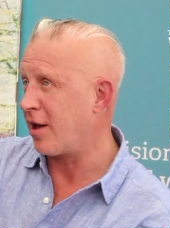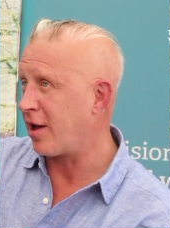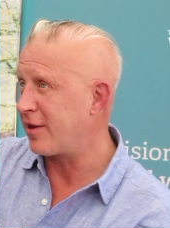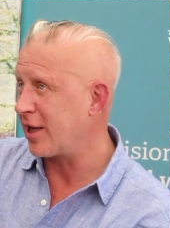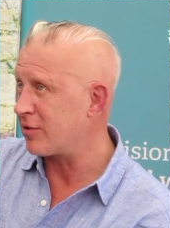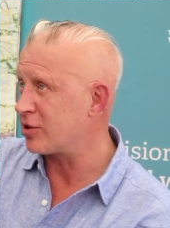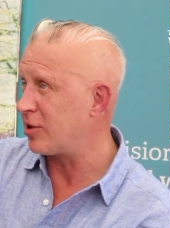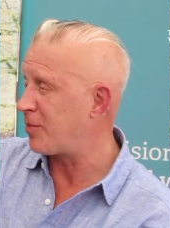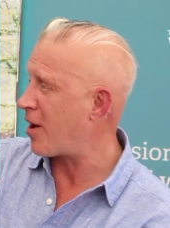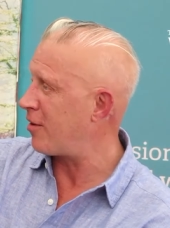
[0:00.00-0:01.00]
I think it was
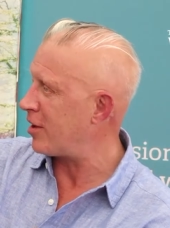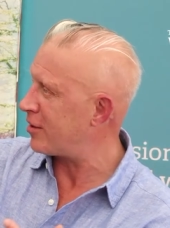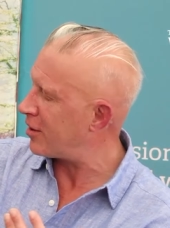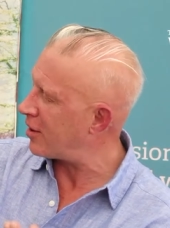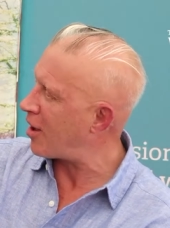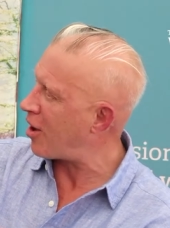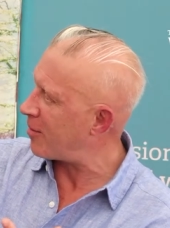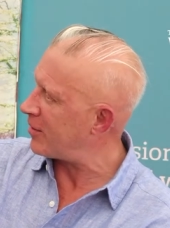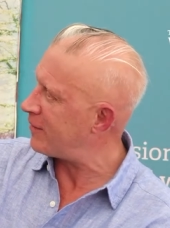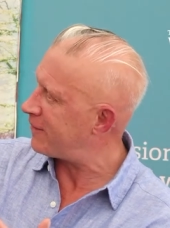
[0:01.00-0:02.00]
Napoleon that an
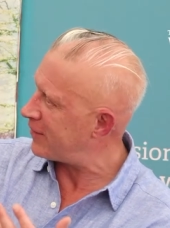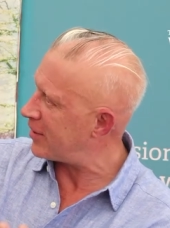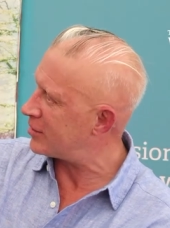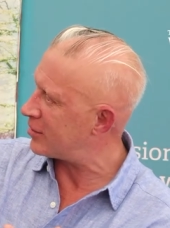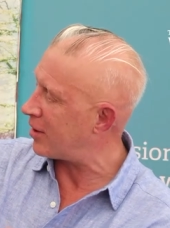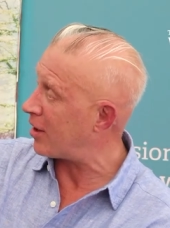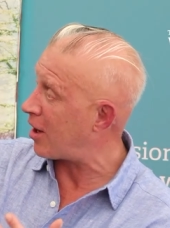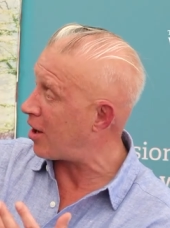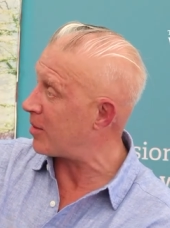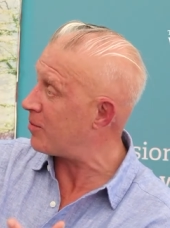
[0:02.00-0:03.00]
army
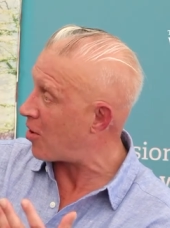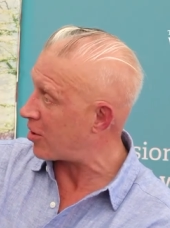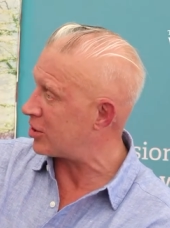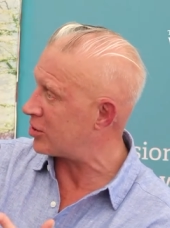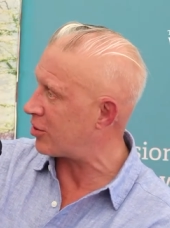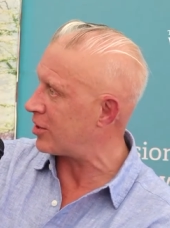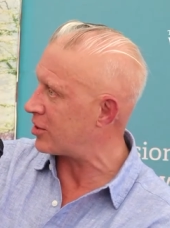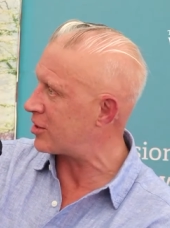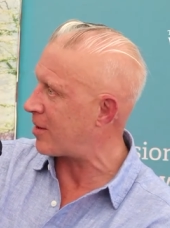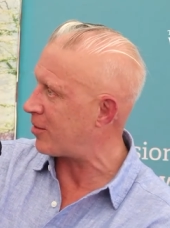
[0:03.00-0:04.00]
marches on
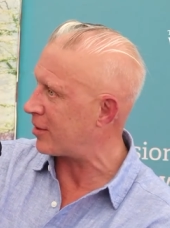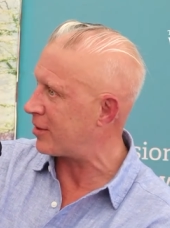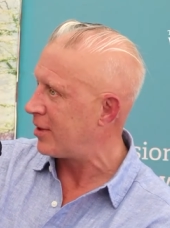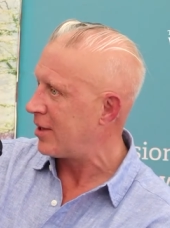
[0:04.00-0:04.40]
its stomach.